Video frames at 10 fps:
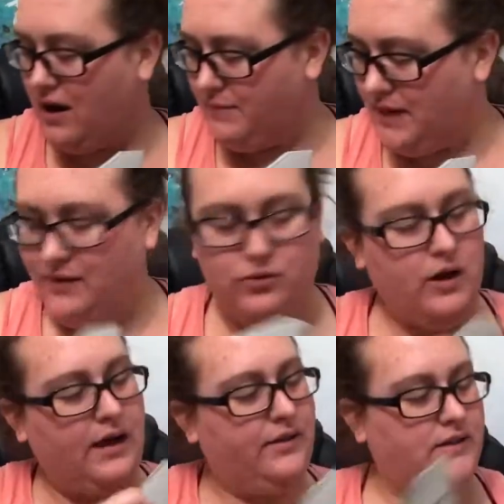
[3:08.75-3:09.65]
I mean, I don't know
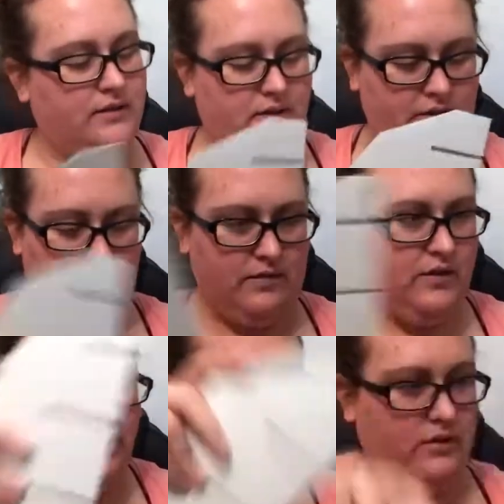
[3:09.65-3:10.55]
how the
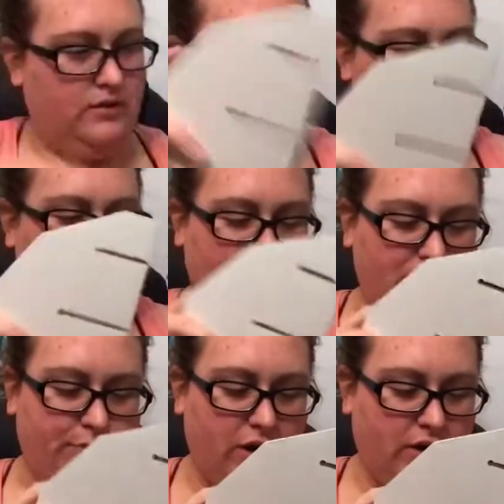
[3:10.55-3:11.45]

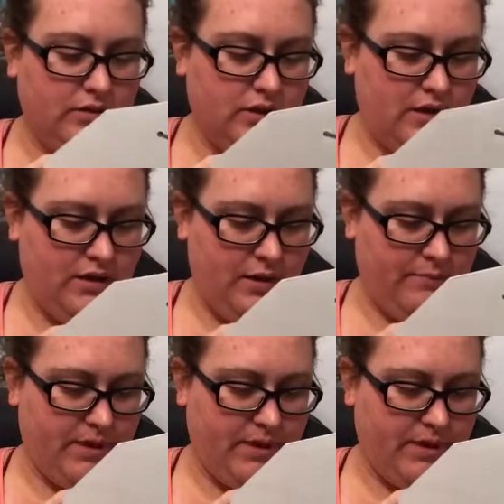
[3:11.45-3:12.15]
scratchy part goes on,